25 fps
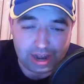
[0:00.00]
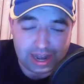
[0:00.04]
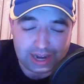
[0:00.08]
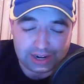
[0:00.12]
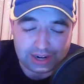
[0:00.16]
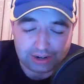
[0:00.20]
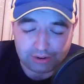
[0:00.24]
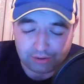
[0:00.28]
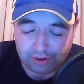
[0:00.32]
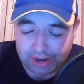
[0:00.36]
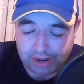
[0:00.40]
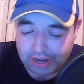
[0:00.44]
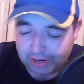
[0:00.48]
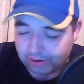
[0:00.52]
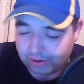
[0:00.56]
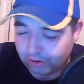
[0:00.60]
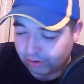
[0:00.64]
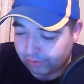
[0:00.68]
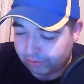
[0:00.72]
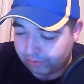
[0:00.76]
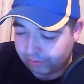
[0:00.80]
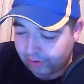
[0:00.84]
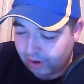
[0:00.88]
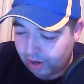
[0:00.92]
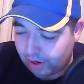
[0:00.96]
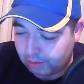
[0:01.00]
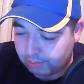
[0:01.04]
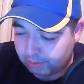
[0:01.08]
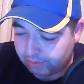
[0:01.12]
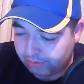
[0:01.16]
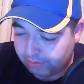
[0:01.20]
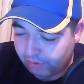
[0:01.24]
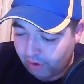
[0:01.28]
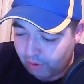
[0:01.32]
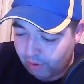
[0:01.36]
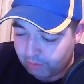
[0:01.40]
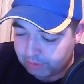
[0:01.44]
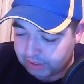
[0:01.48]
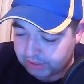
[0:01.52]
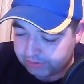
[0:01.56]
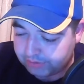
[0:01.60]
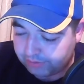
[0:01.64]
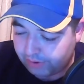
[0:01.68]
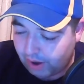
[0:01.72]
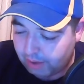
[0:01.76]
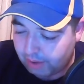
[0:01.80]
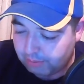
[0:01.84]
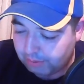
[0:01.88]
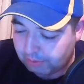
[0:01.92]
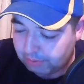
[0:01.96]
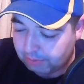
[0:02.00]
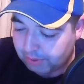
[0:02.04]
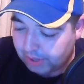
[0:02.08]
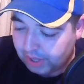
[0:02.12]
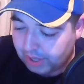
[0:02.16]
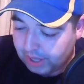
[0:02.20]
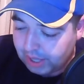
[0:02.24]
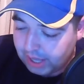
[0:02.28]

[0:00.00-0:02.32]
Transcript: and a great overall performance from him.